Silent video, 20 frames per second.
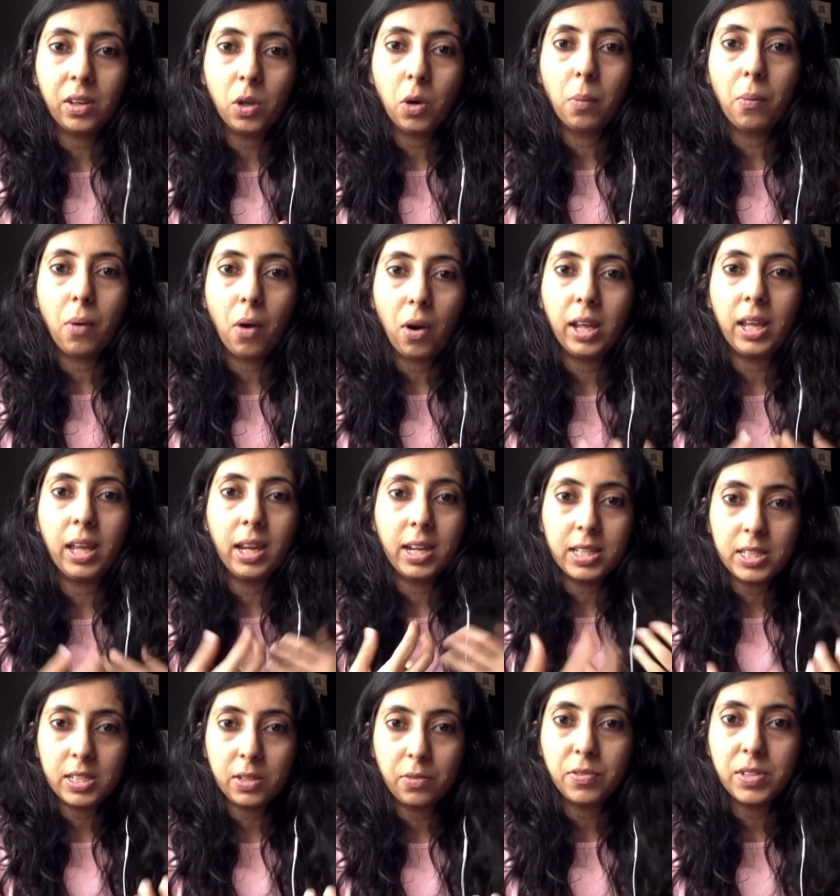your body, and
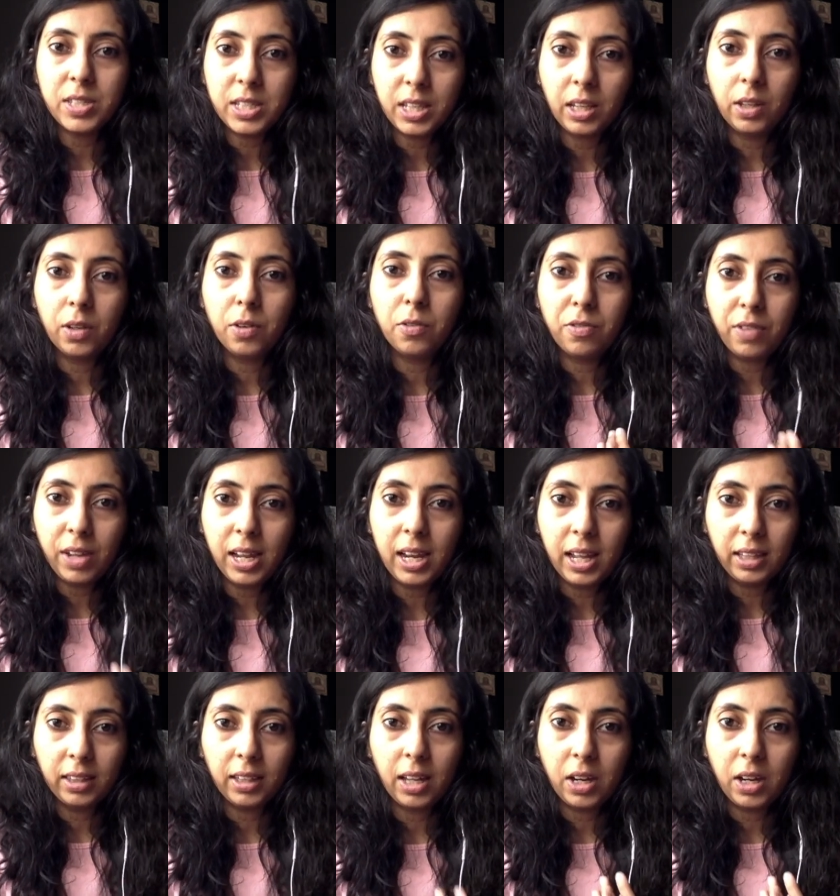it's a physical
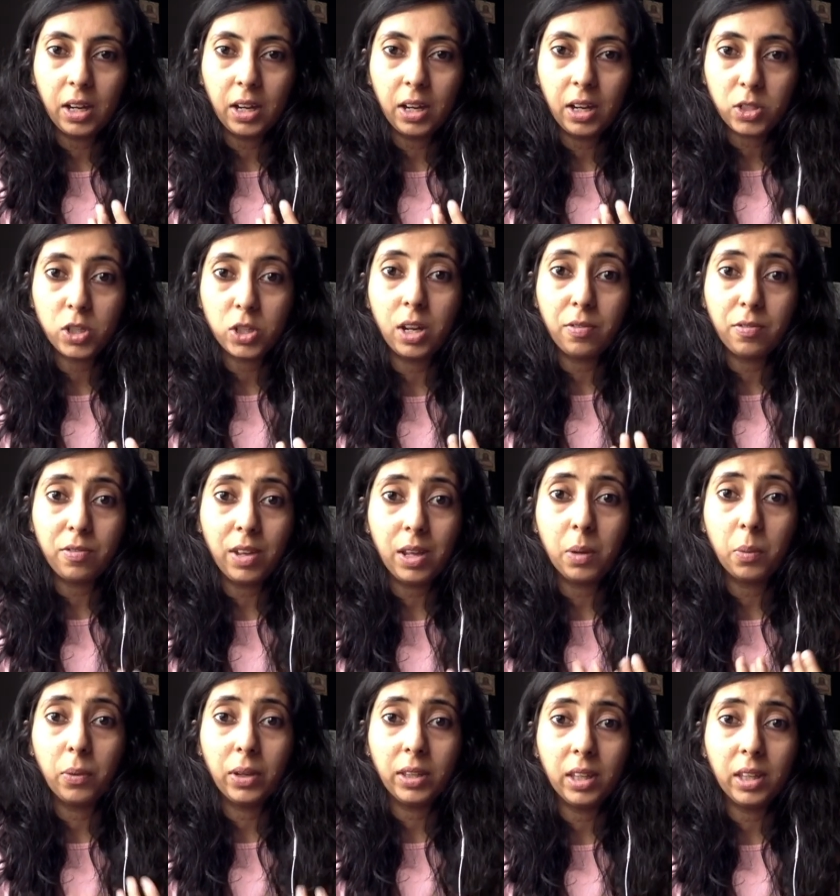feeling that you actually
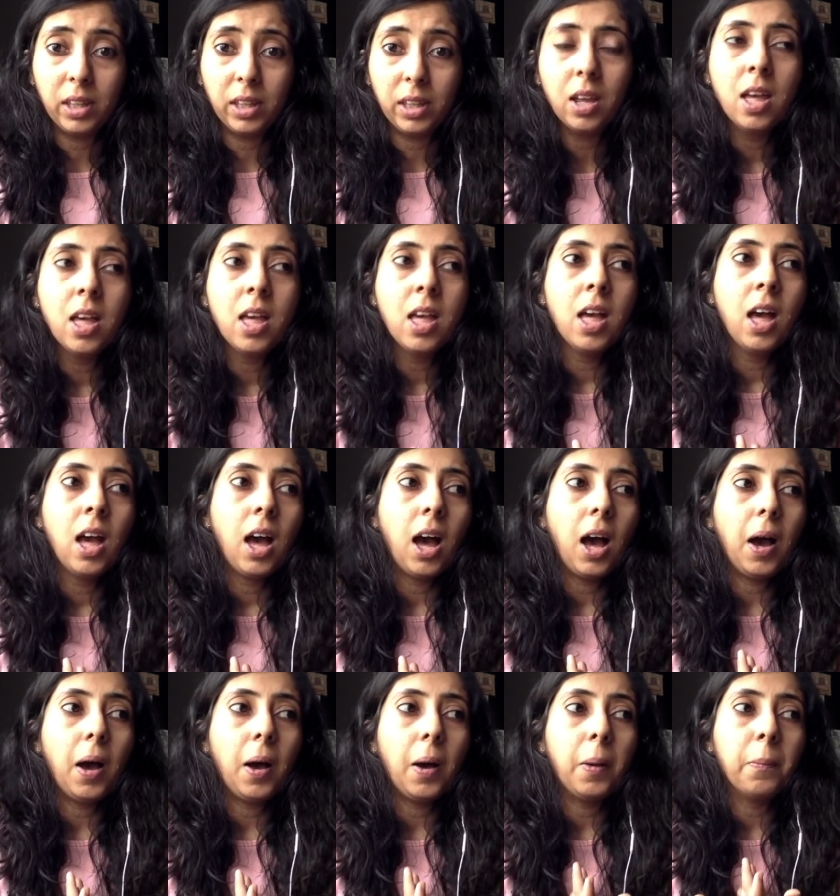feel within
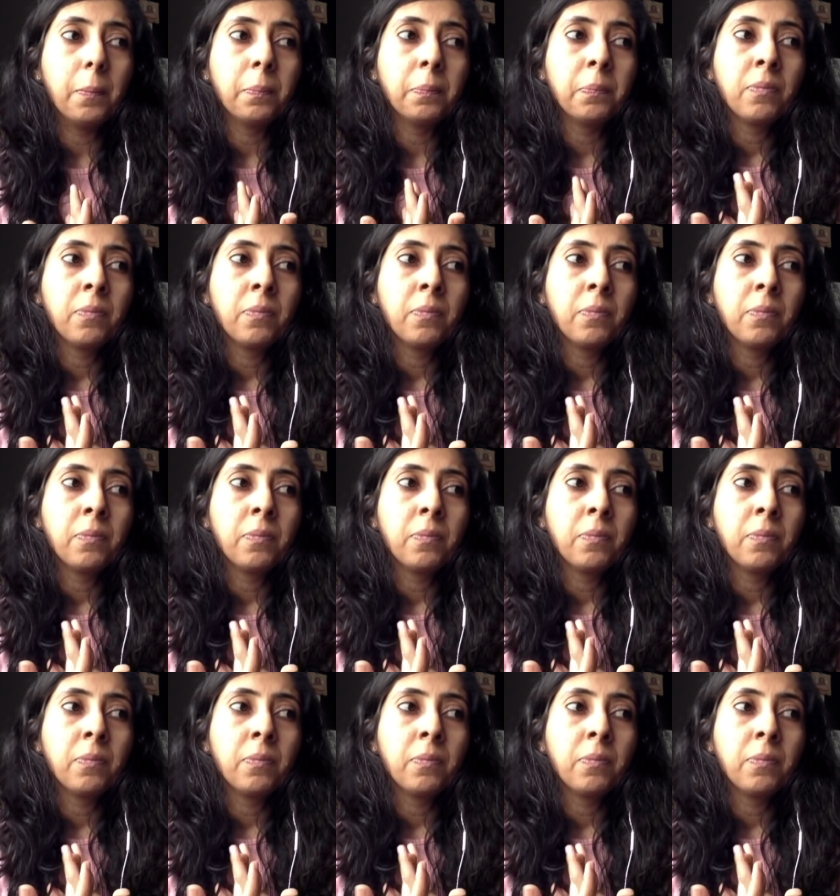um,